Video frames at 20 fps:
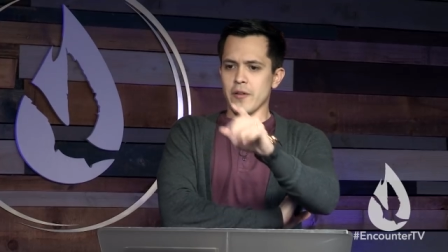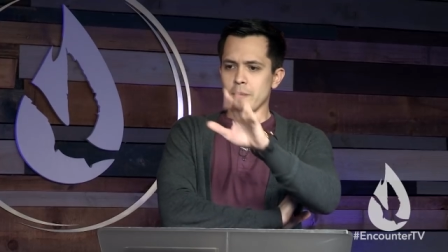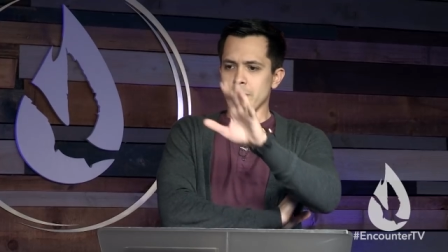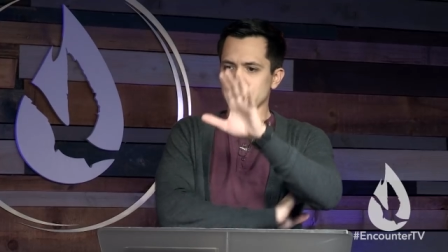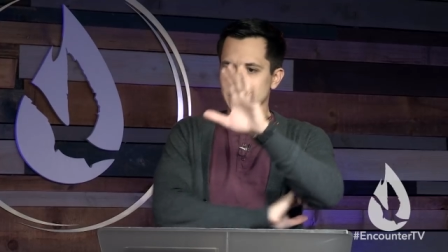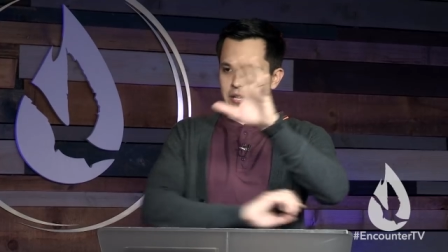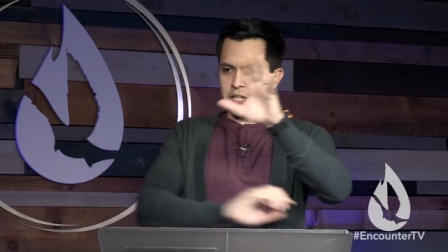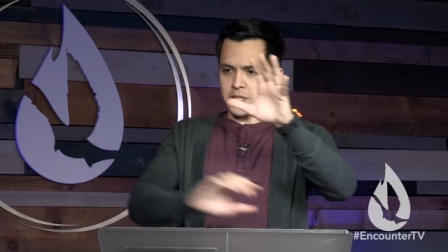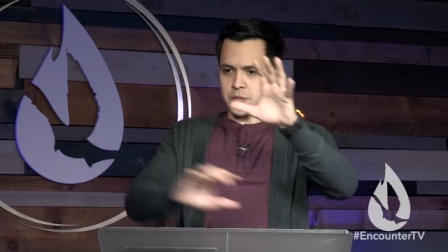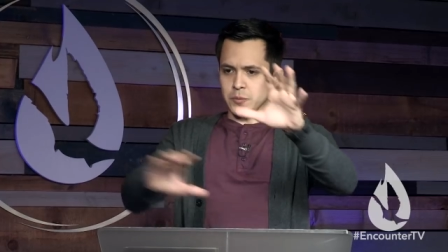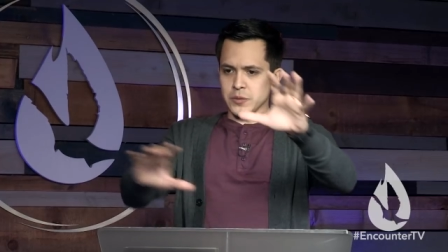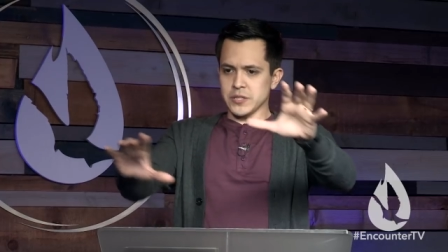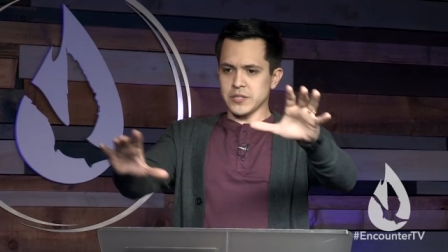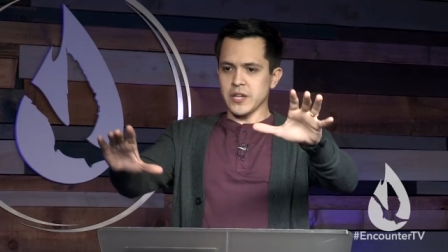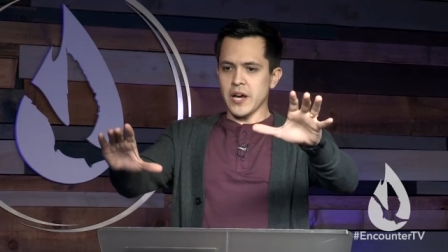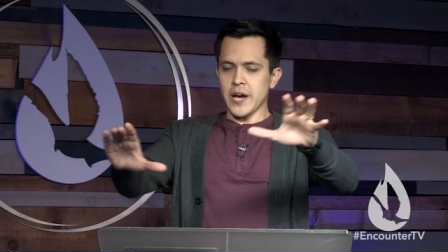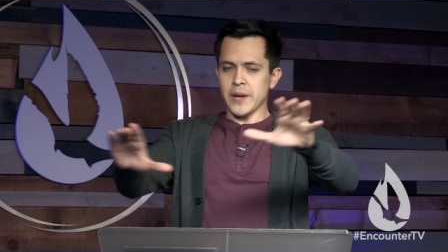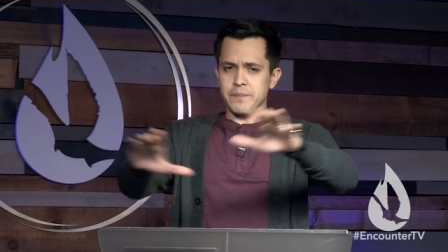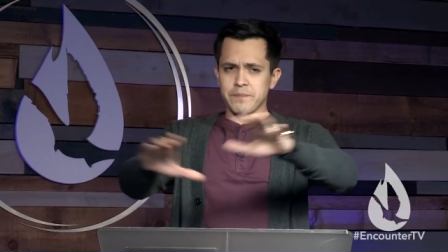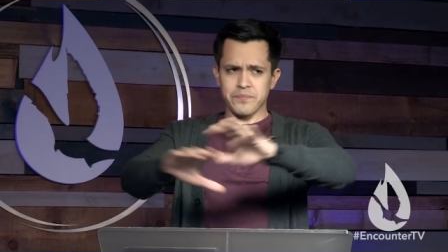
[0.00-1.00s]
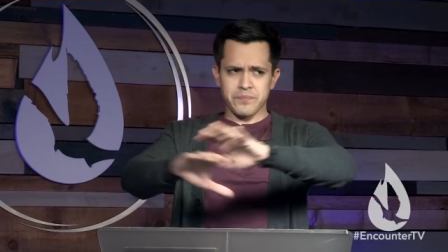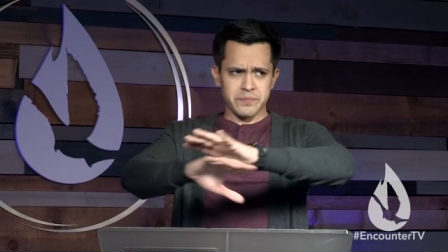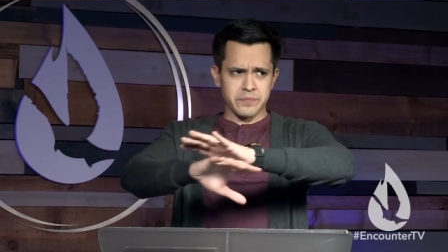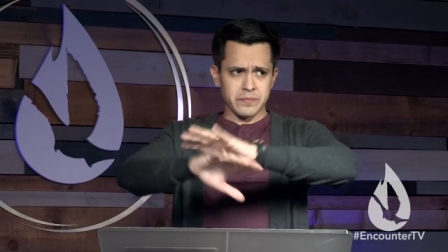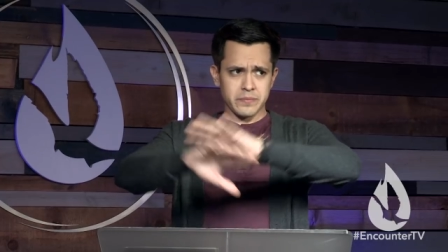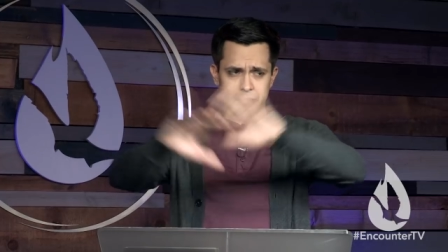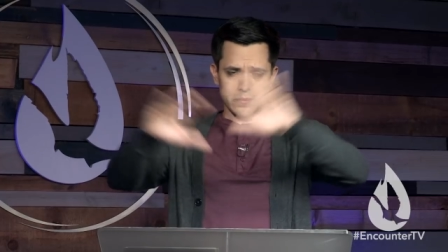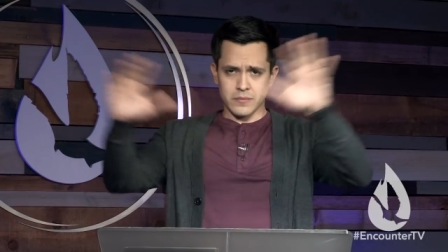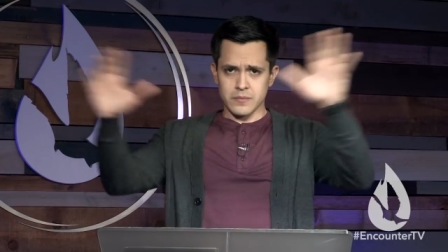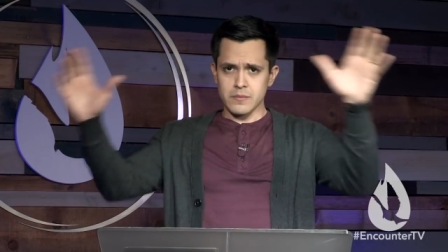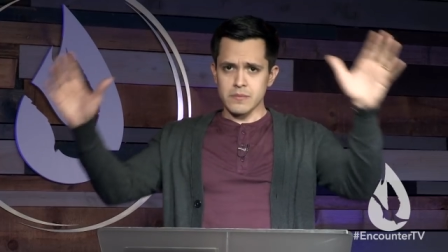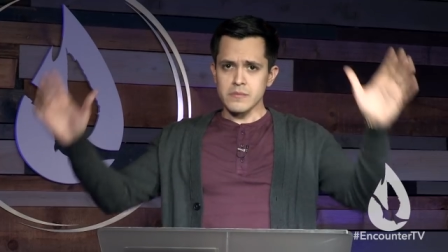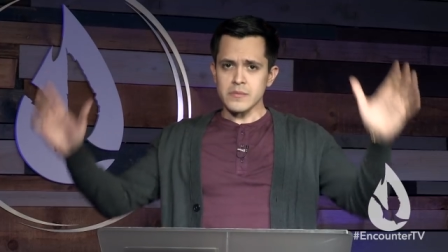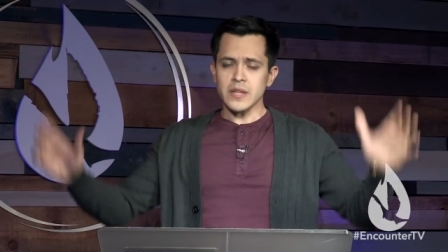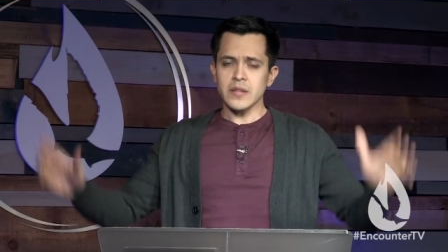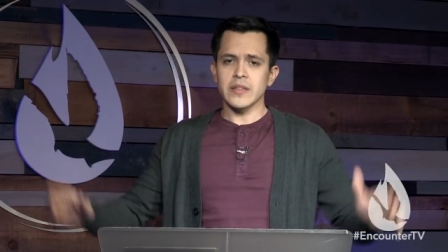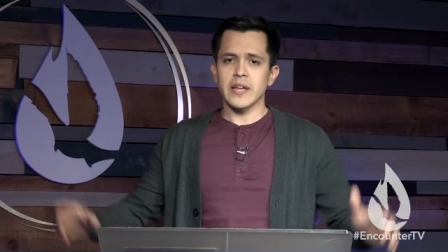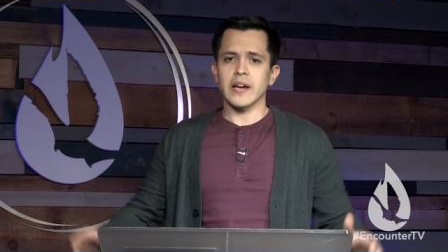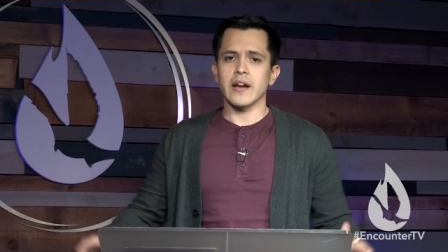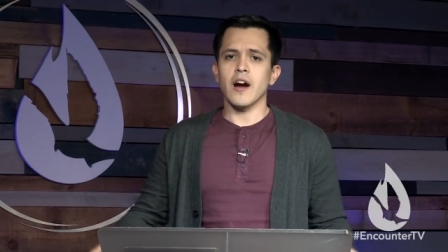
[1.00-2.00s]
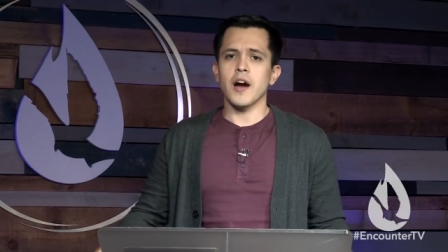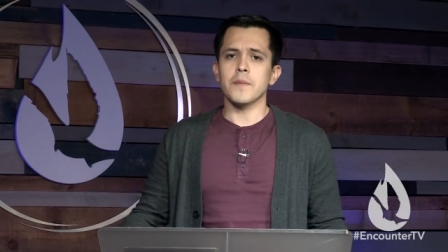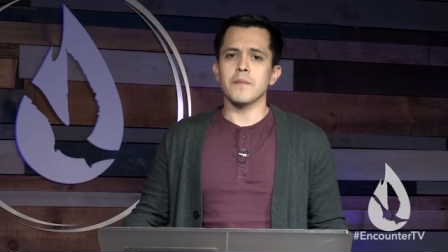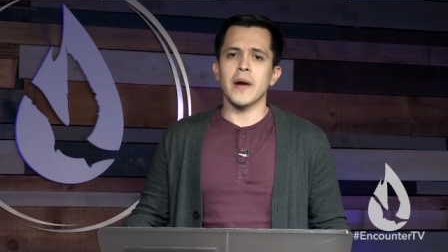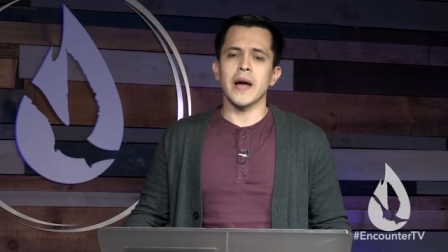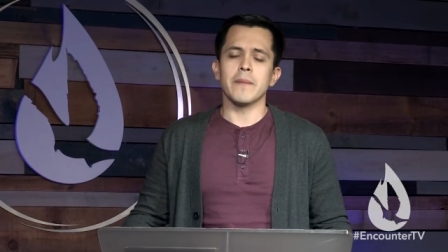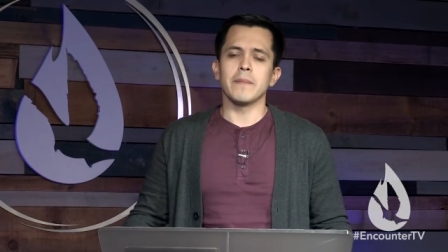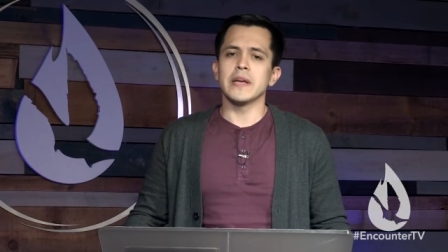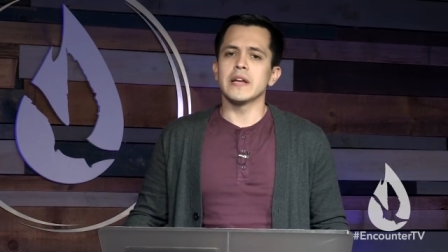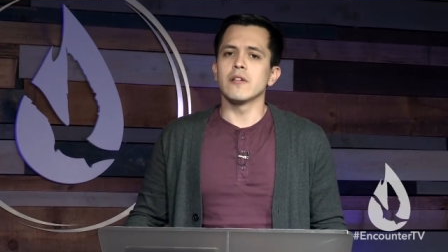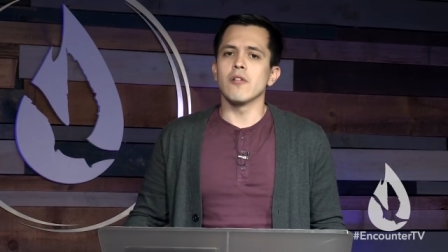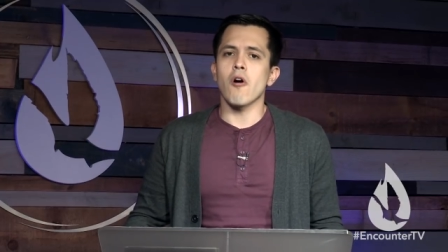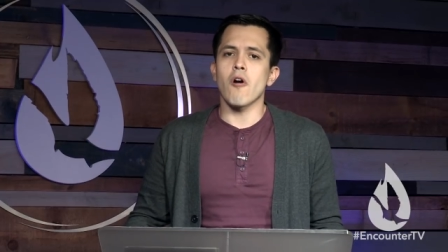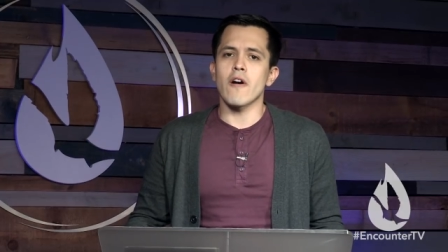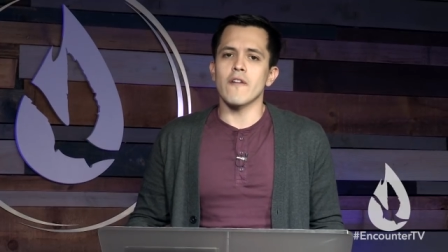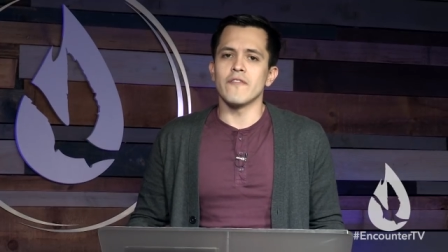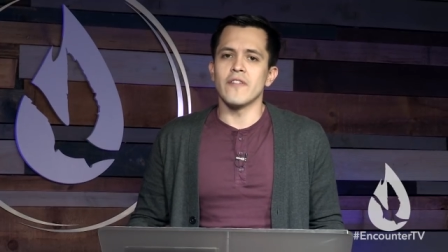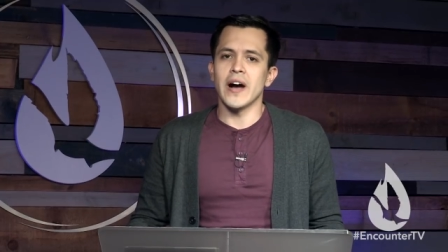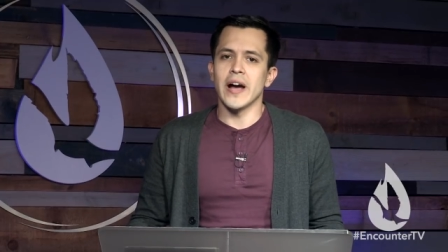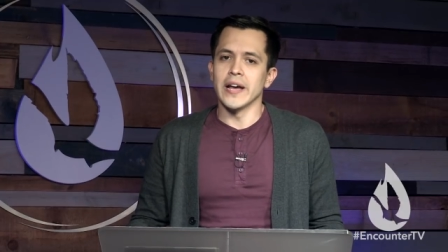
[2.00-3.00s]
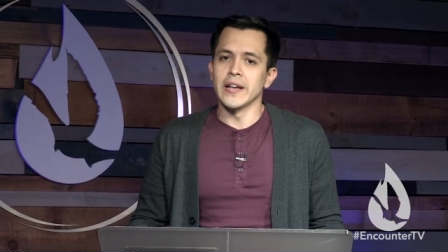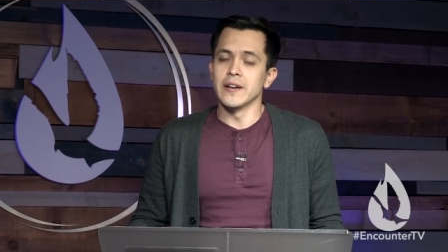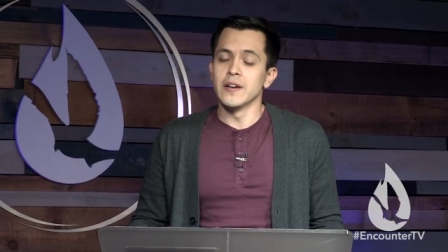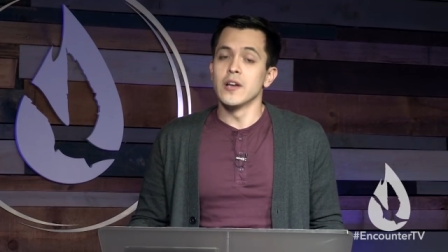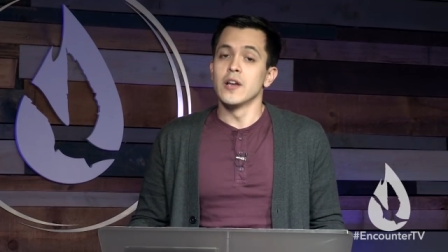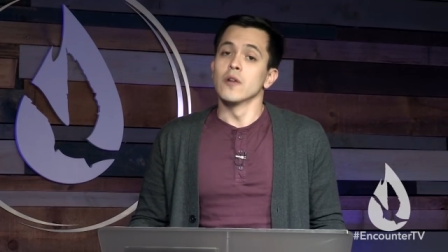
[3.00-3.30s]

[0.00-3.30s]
but this was done that God might be glorified?